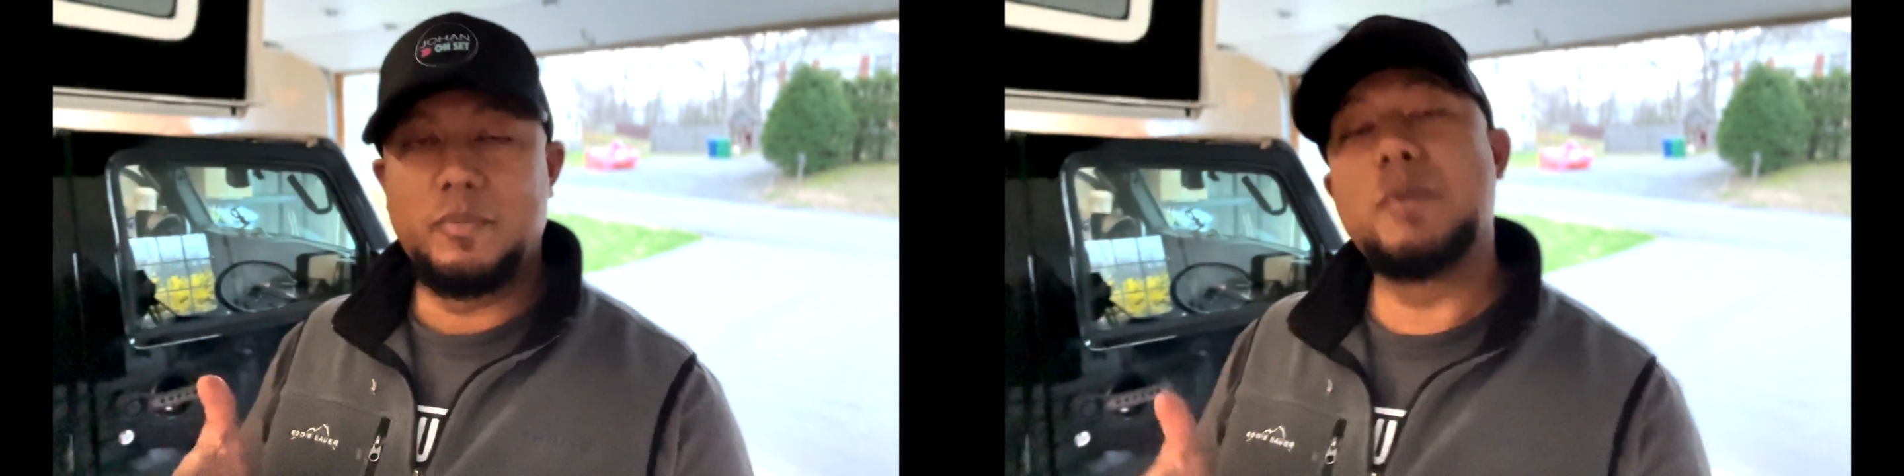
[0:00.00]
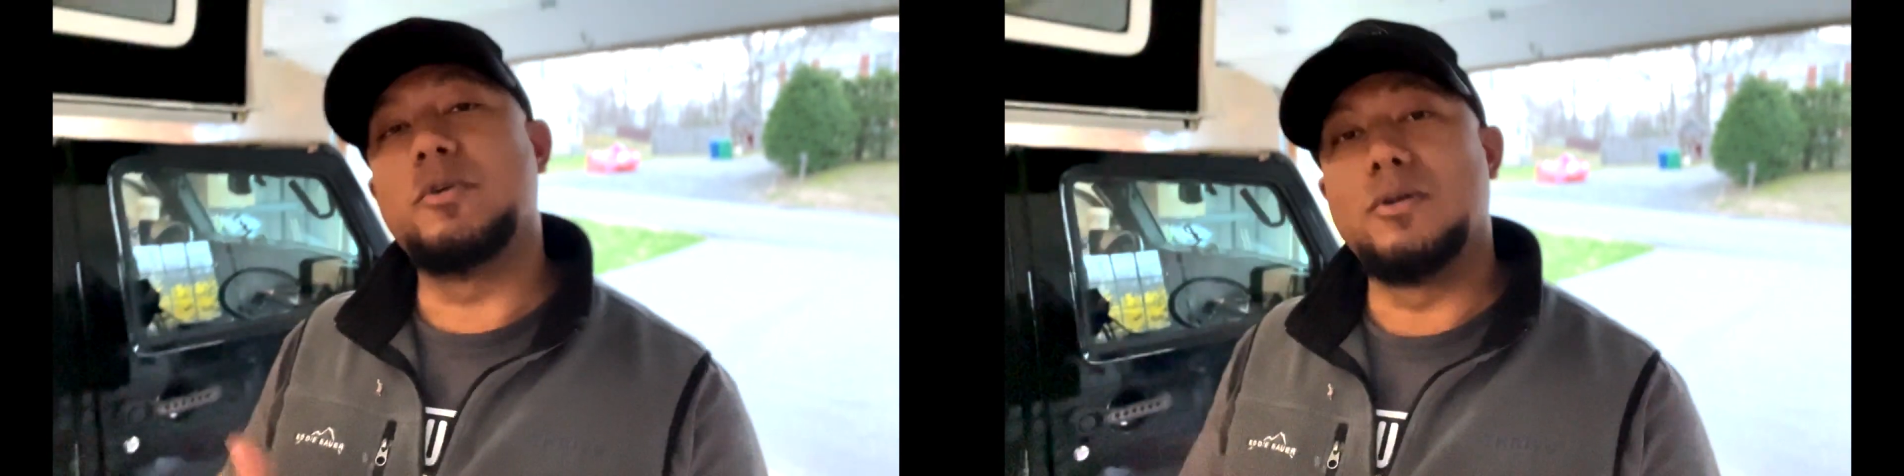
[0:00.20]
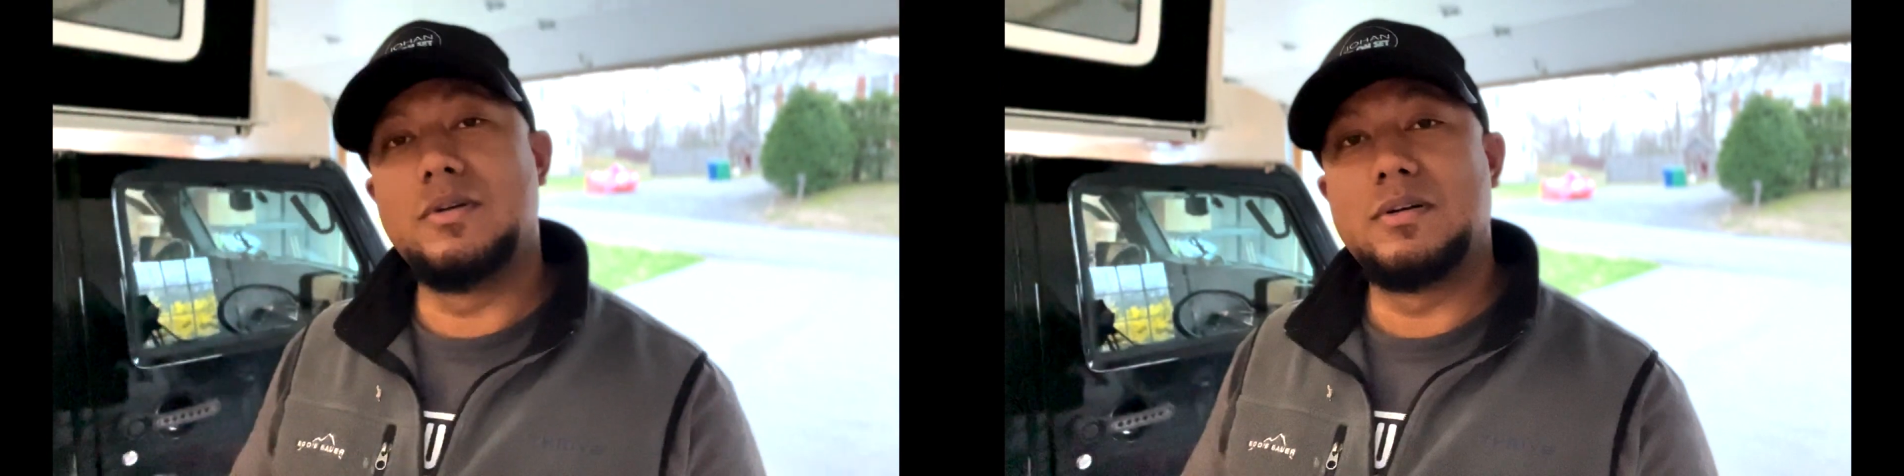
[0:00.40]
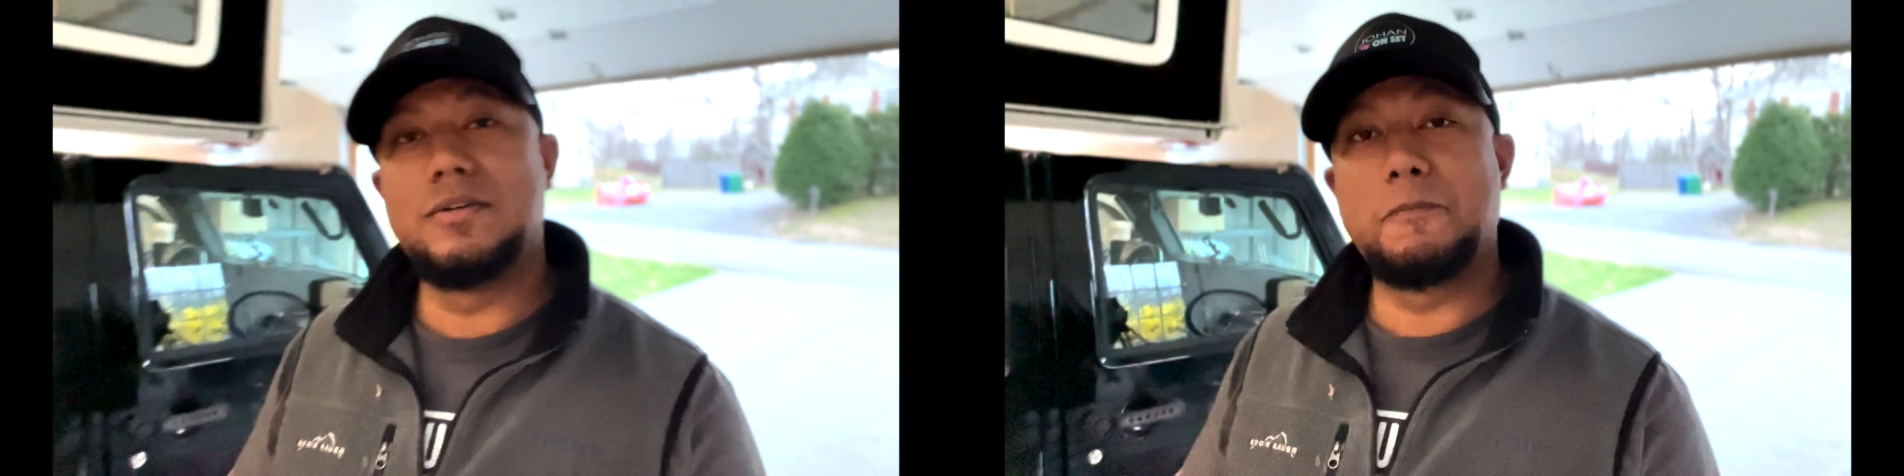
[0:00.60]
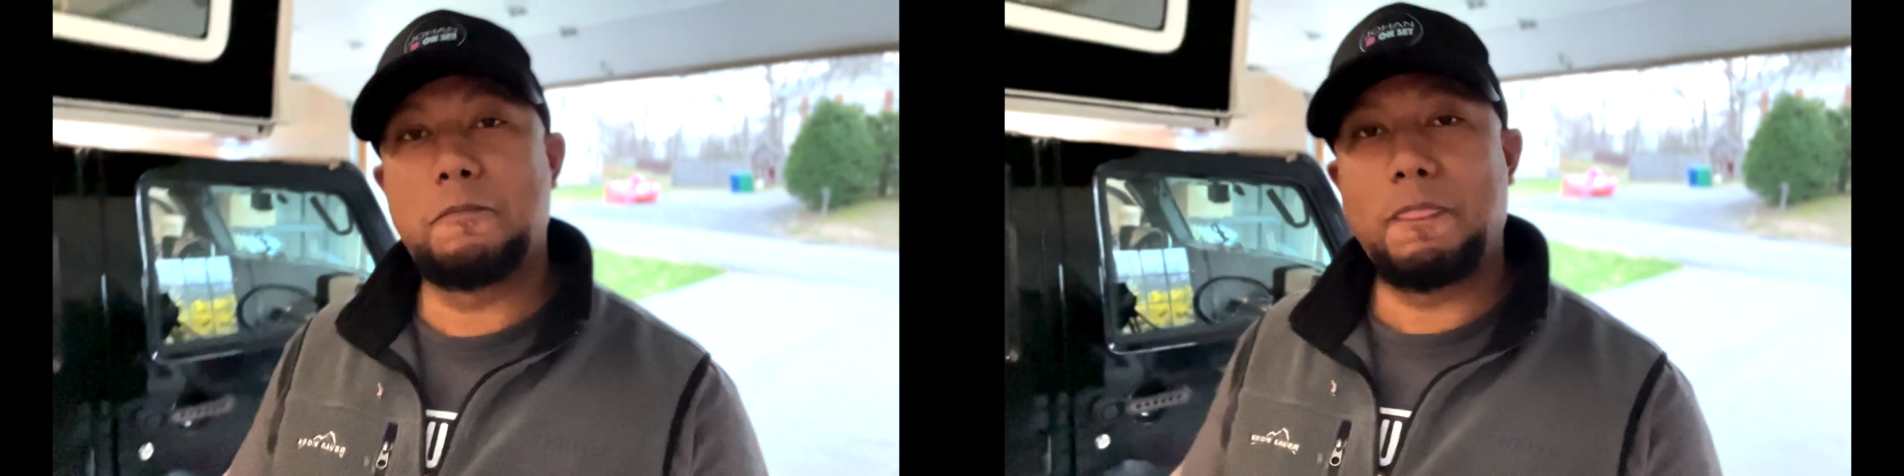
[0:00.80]
People,
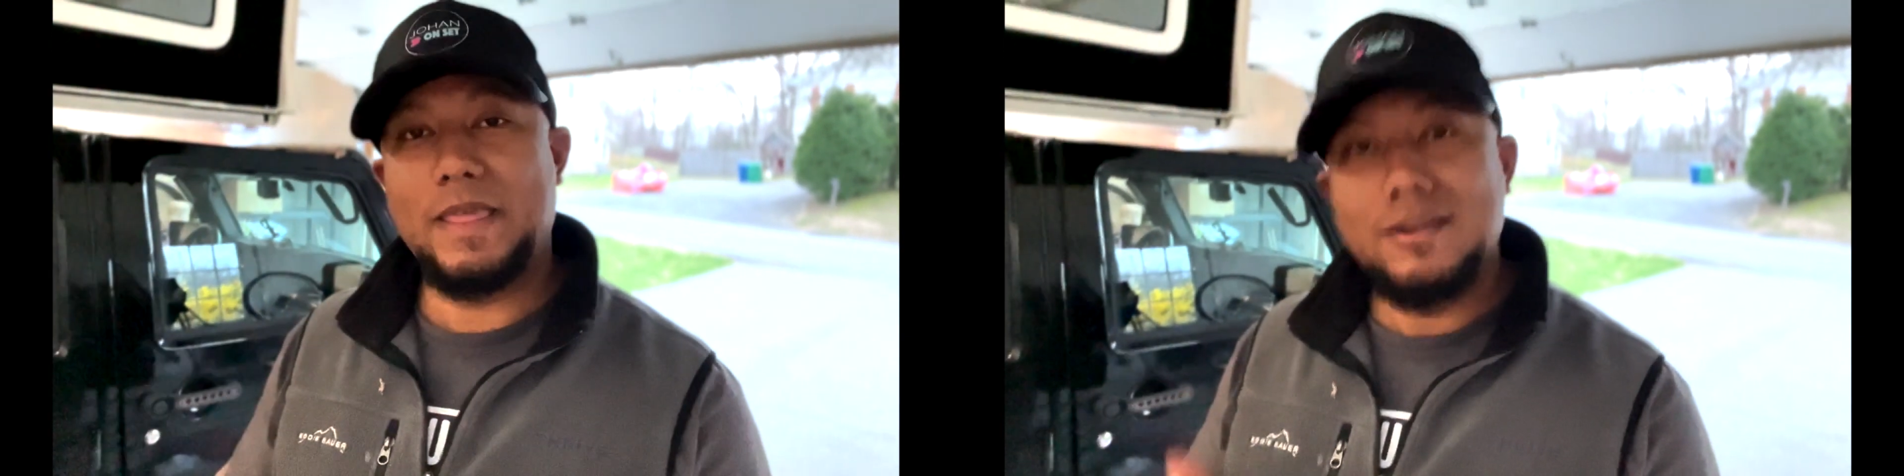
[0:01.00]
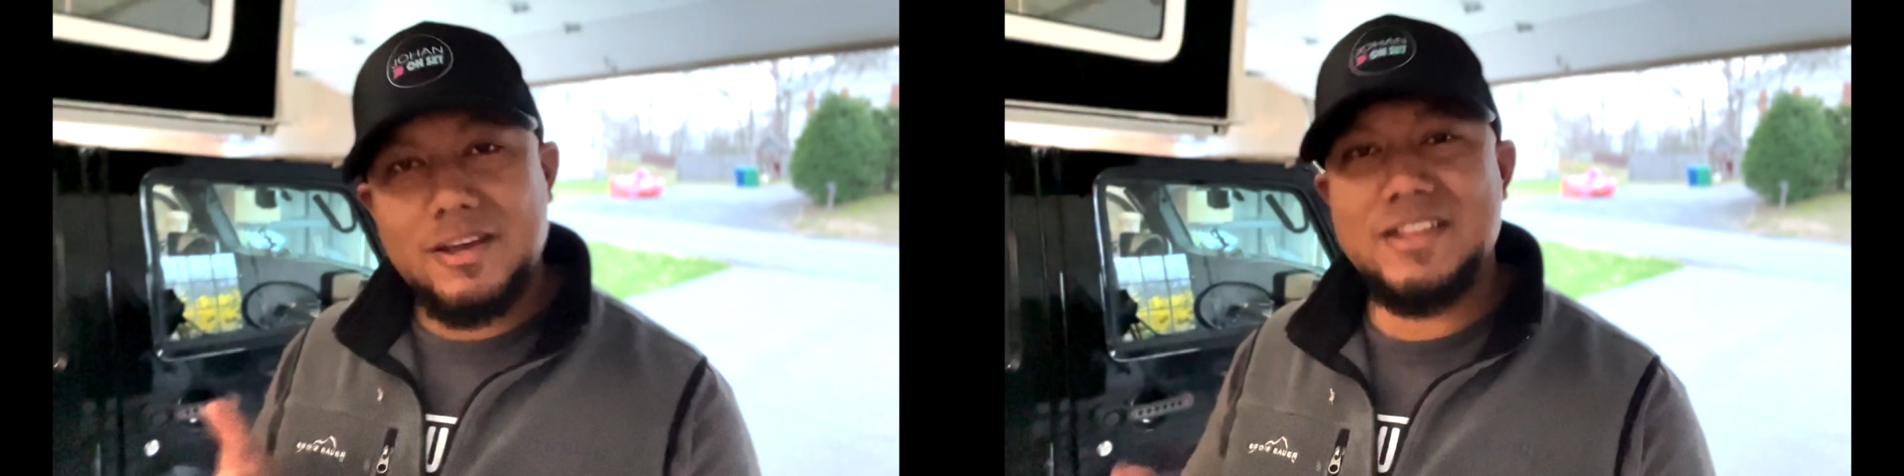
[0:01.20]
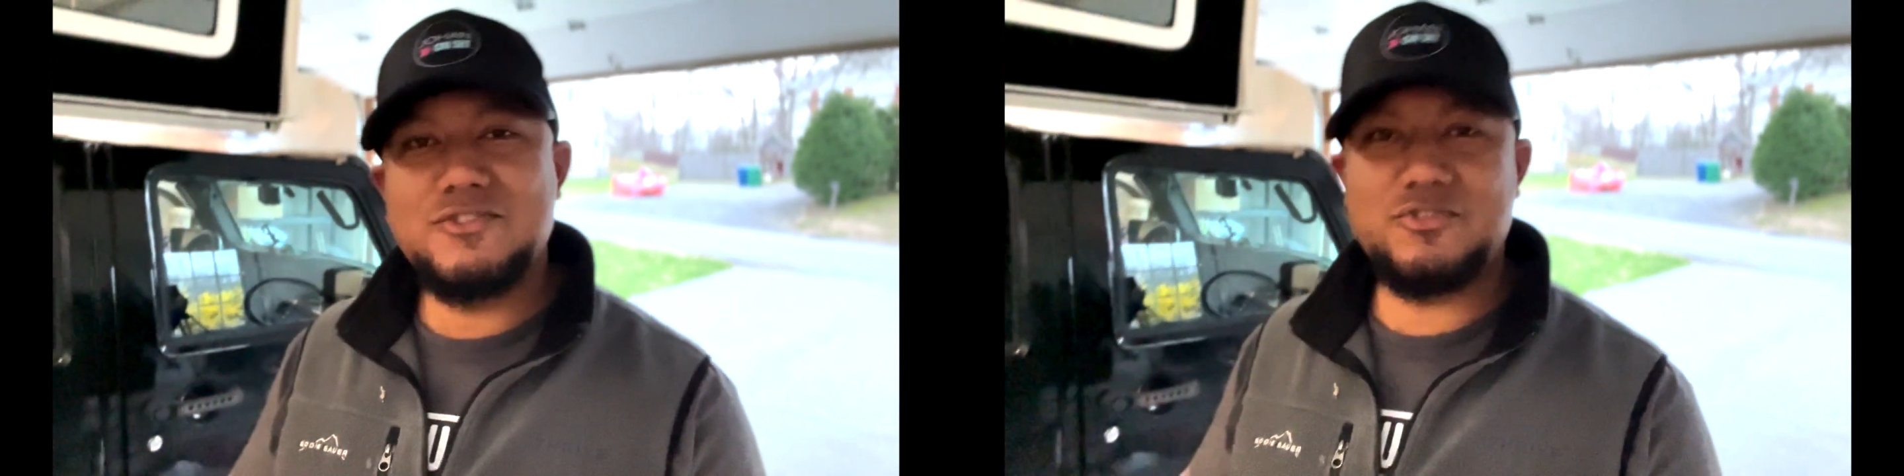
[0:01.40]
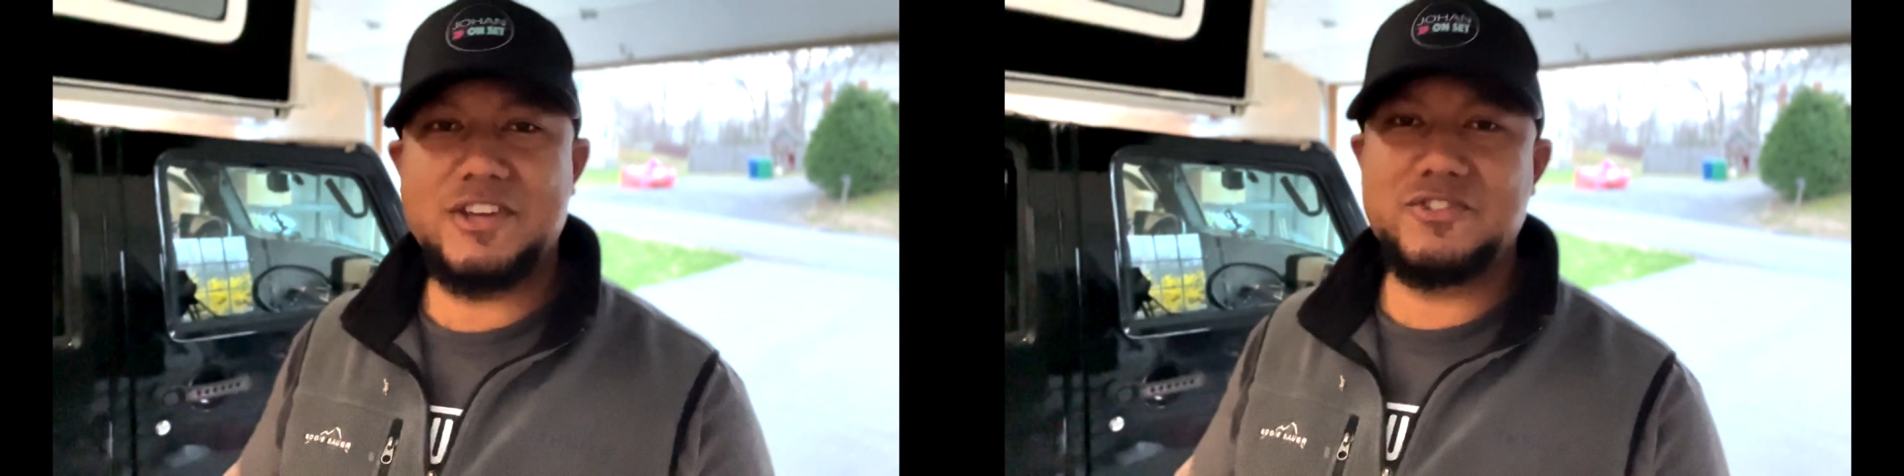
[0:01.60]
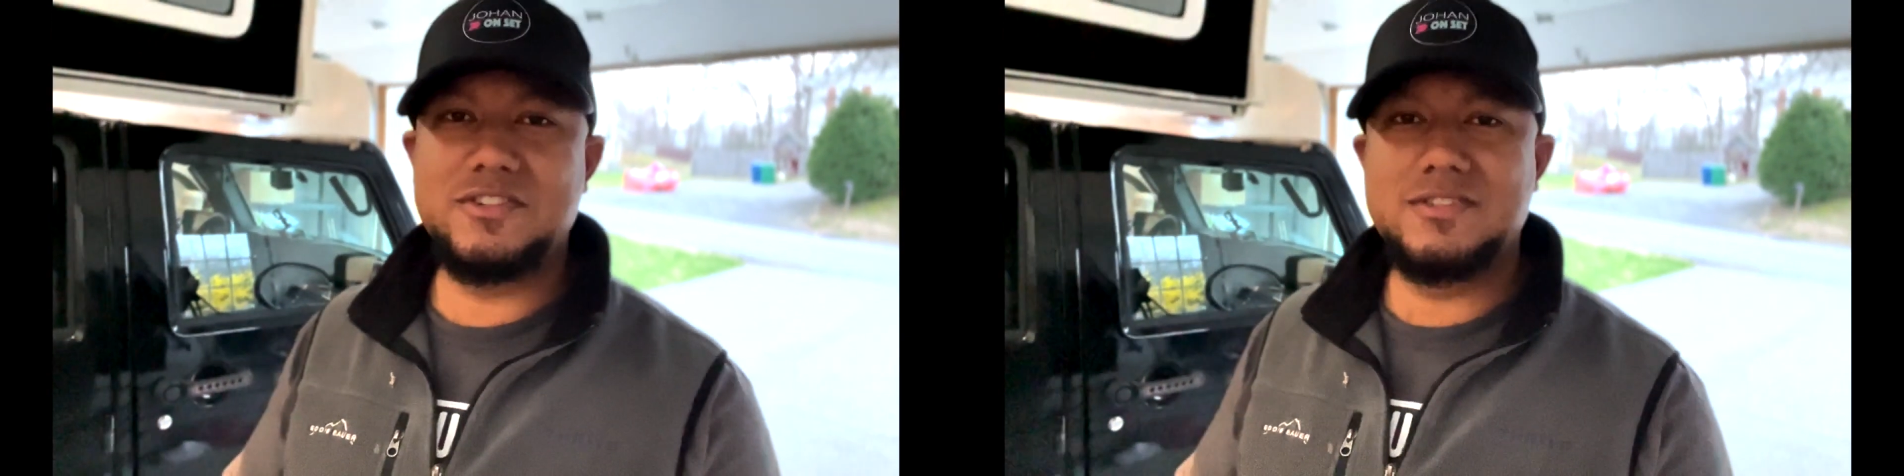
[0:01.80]
look at
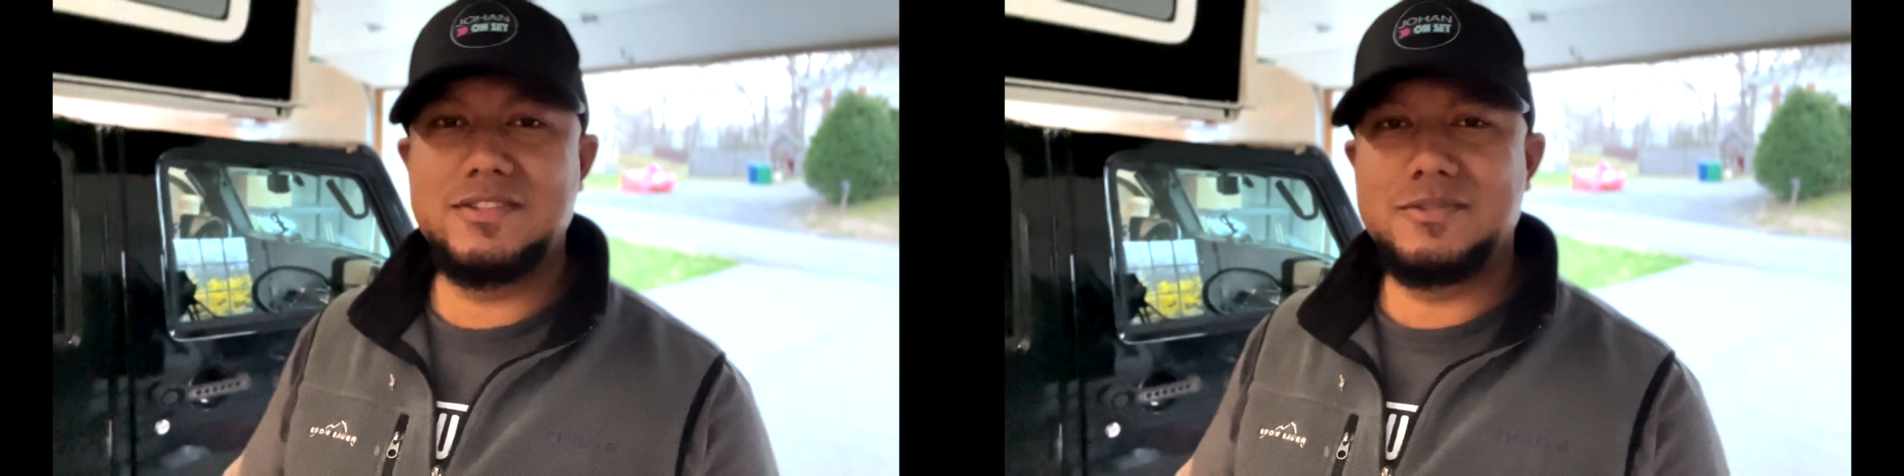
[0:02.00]
instructions